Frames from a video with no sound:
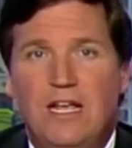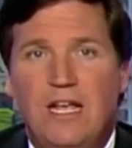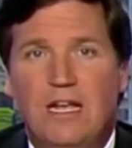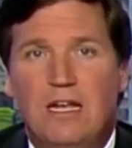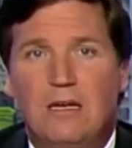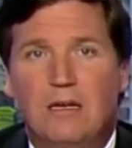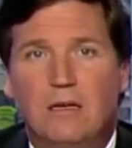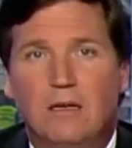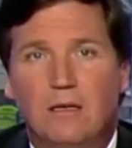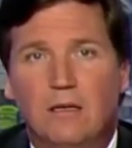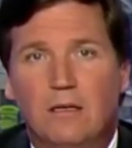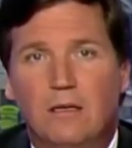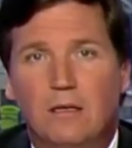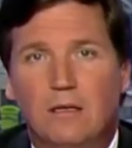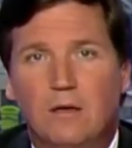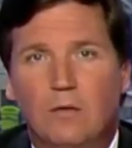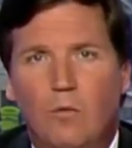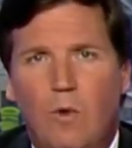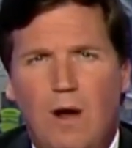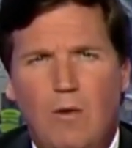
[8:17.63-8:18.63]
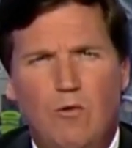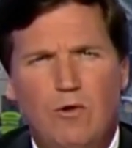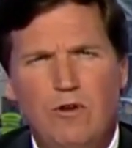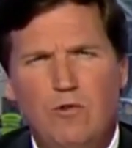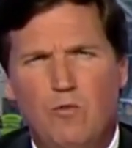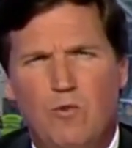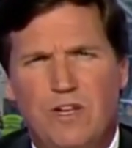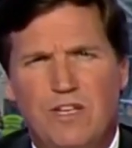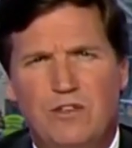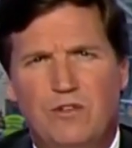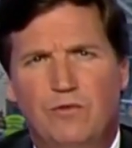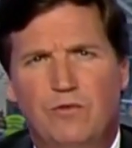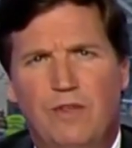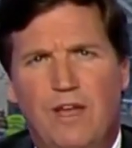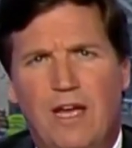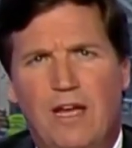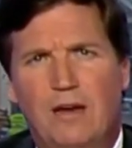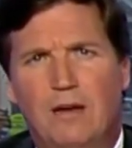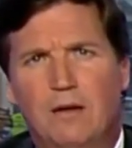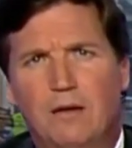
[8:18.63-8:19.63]
aid. Why wouldn't we do
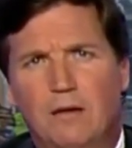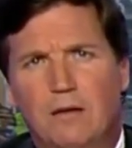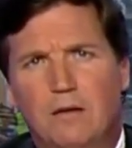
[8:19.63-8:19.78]
that?